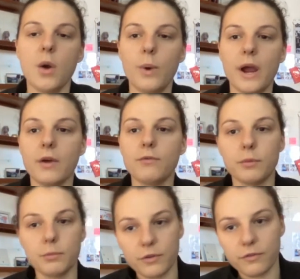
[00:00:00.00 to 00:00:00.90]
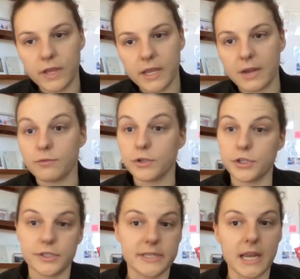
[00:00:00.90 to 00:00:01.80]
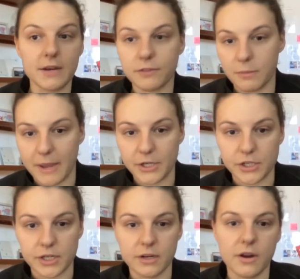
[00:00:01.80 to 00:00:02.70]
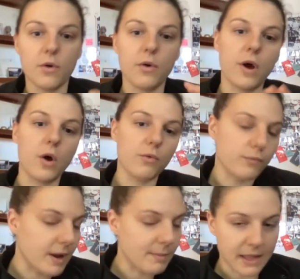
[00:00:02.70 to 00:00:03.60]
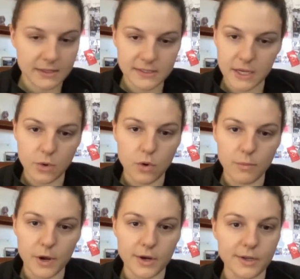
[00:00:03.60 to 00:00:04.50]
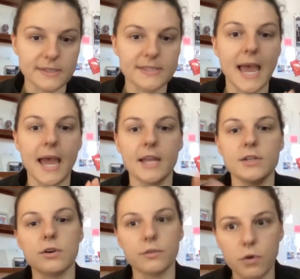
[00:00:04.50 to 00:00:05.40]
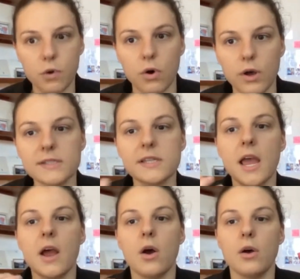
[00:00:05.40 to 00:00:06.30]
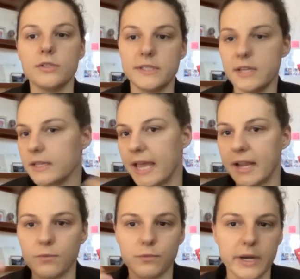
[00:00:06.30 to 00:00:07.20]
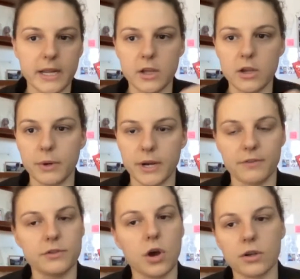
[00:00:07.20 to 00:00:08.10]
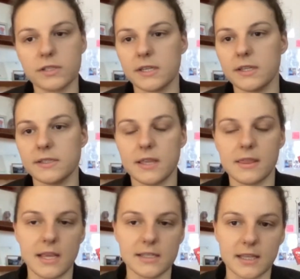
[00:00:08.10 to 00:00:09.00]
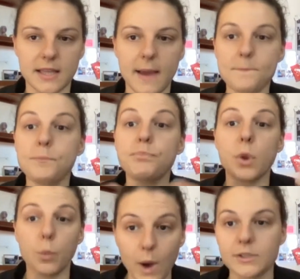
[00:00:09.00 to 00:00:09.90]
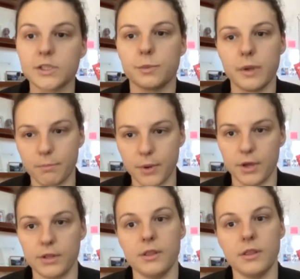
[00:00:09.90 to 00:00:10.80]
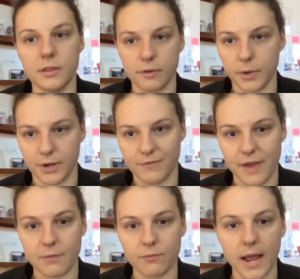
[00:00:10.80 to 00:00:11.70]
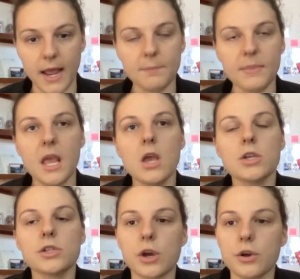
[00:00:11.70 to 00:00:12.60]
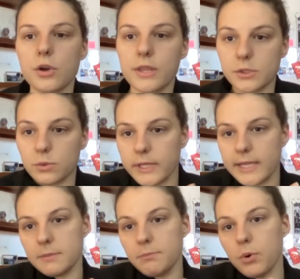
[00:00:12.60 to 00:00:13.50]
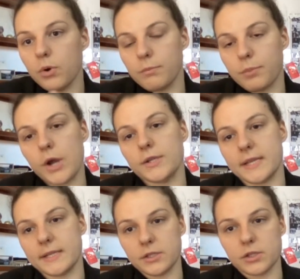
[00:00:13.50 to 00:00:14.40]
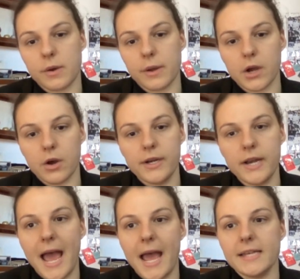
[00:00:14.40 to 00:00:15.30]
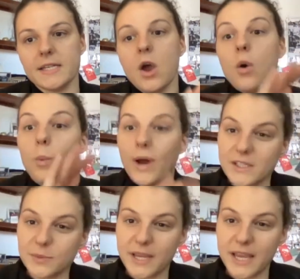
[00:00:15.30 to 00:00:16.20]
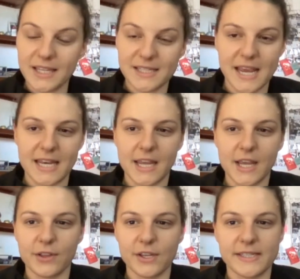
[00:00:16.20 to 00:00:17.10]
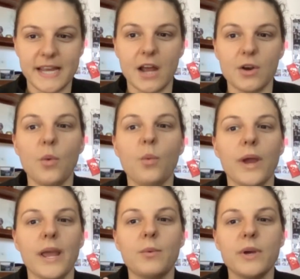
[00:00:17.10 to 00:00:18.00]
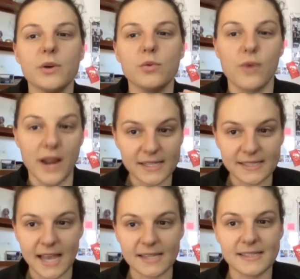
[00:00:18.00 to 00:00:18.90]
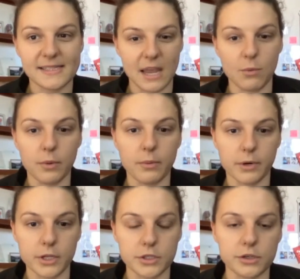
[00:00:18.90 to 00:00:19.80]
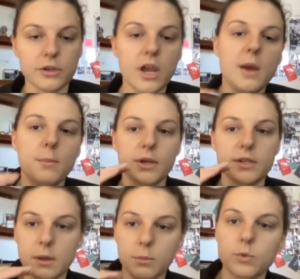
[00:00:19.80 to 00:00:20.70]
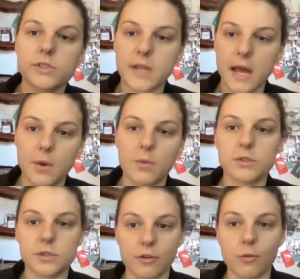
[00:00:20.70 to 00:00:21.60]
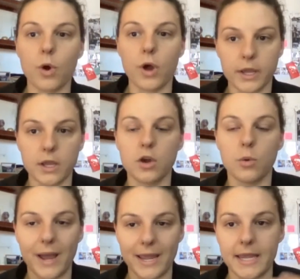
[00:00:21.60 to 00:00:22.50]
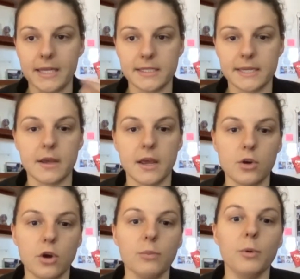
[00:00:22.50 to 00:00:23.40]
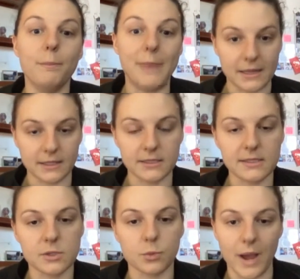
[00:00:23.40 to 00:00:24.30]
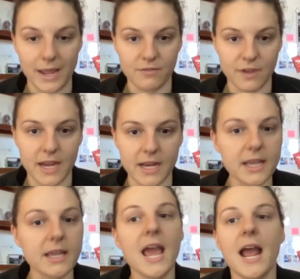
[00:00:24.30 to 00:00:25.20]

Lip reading: We're removing and reducing inflammation, rebalancing hormones, and of course, like ridding your body of toxins and things like that whilst we burn the body fat, right? So there's all these important processes going on. And once we get the 10 kilos down, we will reassess, see what we want to do, because then we'll start sort of working your way into a normal balanced way of eating.